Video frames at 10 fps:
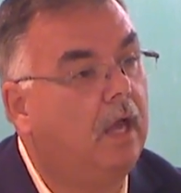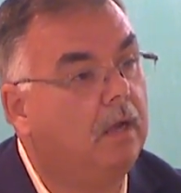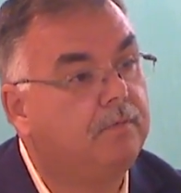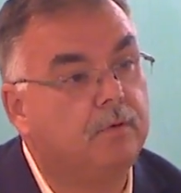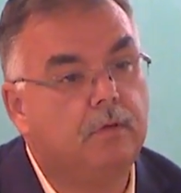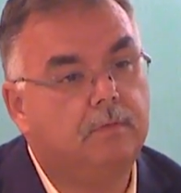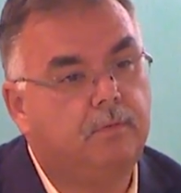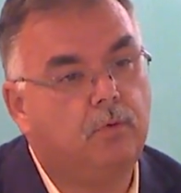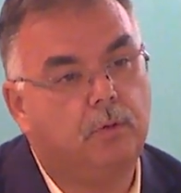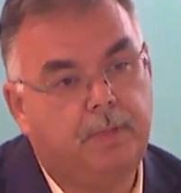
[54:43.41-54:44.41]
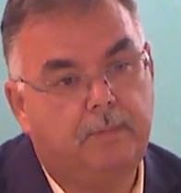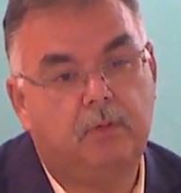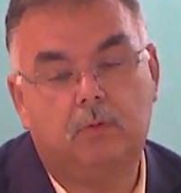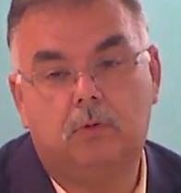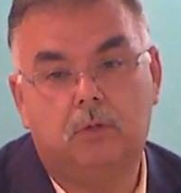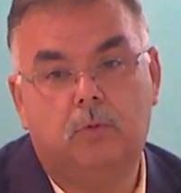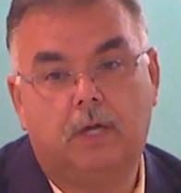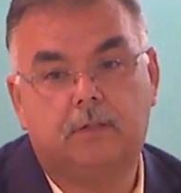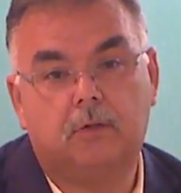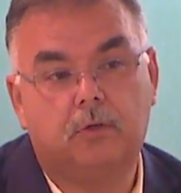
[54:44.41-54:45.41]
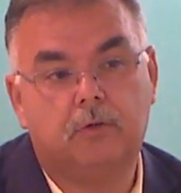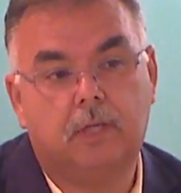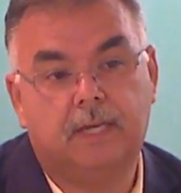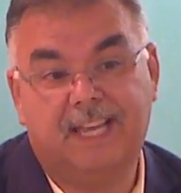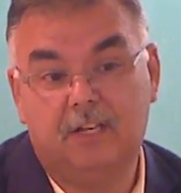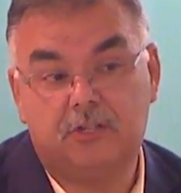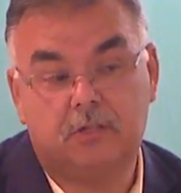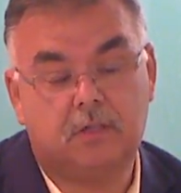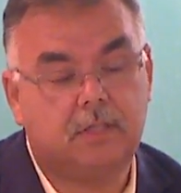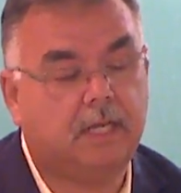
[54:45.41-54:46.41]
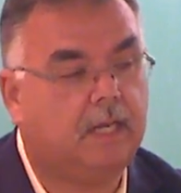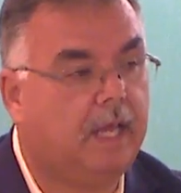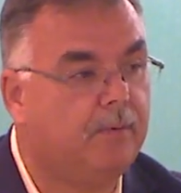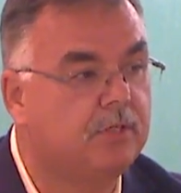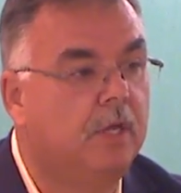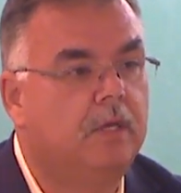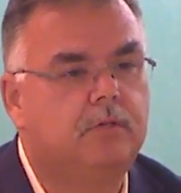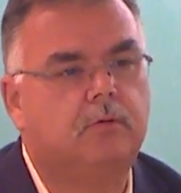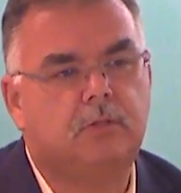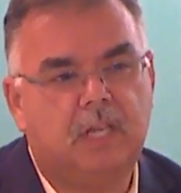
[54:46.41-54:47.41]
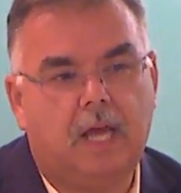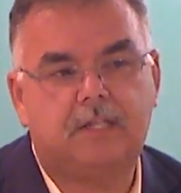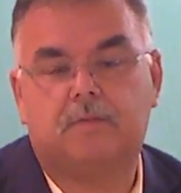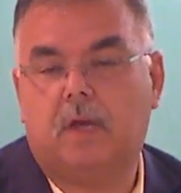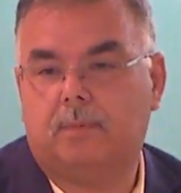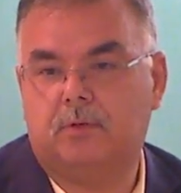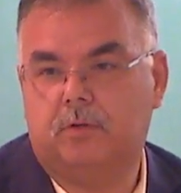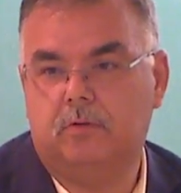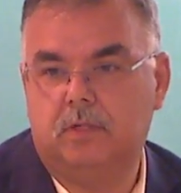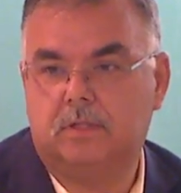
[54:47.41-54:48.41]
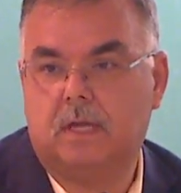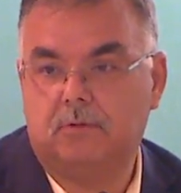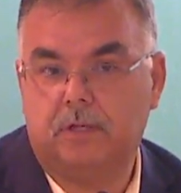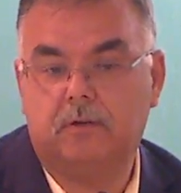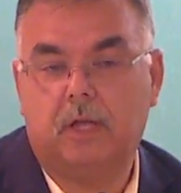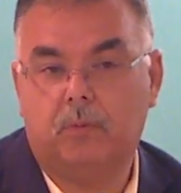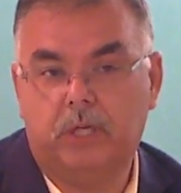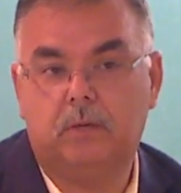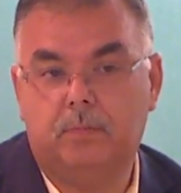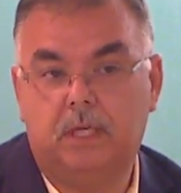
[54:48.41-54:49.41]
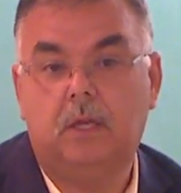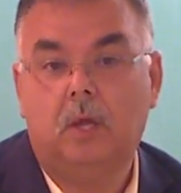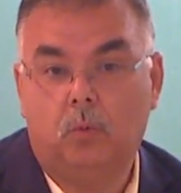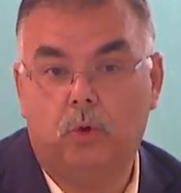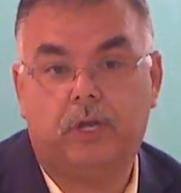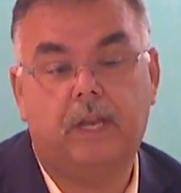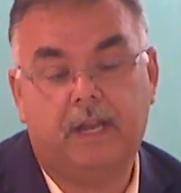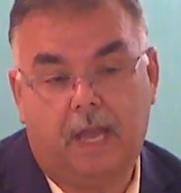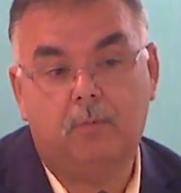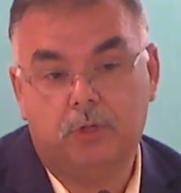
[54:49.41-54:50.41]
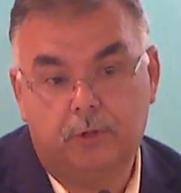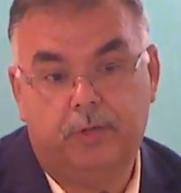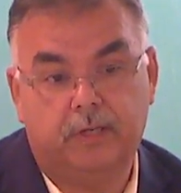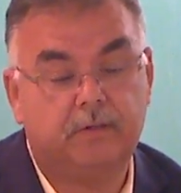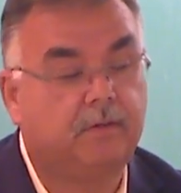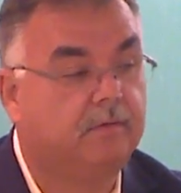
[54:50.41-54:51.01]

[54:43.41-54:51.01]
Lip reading: for people who want to learn English as a second language. So there's lots of opportunities out there that we could be working on, and we're doing it.